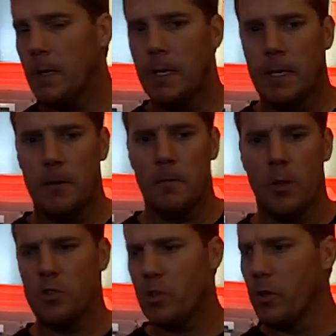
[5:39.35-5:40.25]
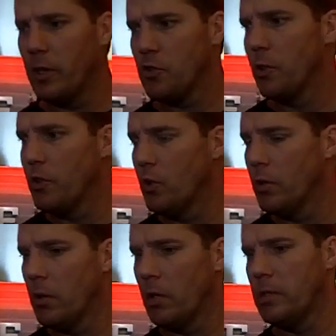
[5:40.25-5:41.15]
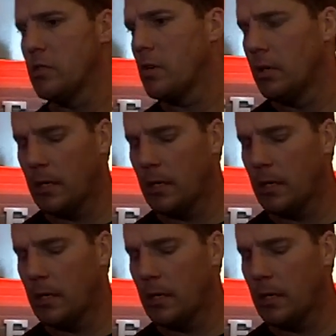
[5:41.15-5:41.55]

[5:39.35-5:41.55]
you know, certain things we do on these